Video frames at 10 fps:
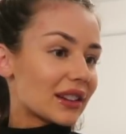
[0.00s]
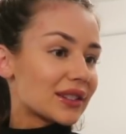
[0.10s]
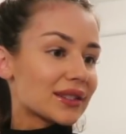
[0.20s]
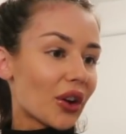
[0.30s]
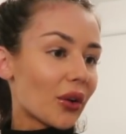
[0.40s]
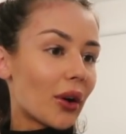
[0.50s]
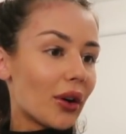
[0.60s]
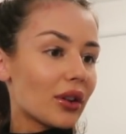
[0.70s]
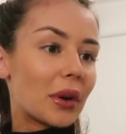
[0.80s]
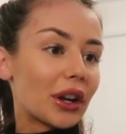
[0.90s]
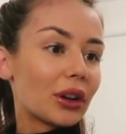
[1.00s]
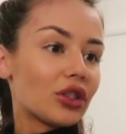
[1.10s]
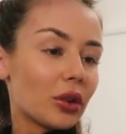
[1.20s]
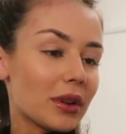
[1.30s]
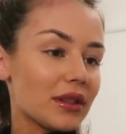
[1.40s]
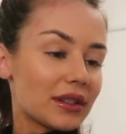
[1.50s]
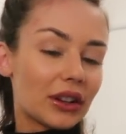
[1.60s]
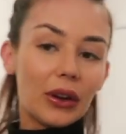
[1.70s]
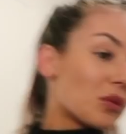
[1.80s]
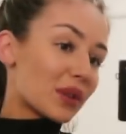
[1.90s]
gets so hot when I go shopping, so
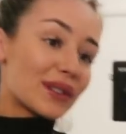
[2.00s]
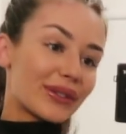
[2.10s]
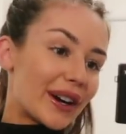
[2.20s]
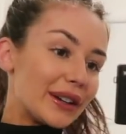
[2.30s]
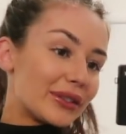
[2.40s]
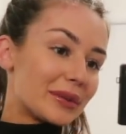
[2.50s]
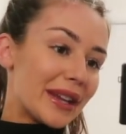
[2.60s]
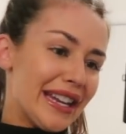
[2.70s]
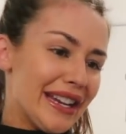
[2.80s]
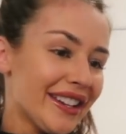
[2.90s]
I think it's fine for me.